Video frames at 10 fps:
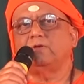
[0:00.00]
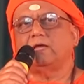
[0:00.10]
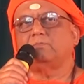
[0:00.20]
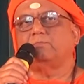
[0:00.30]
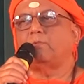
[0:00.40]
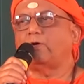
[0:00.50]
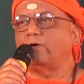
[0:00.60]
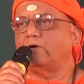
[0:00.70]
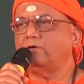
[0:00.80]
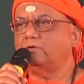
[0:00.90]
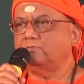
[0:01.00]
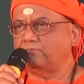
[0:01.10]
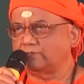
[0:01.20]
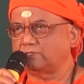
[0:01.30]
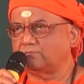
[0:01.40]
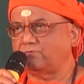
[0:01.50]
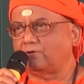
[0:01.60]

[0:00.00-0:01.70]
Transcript: We are born, first of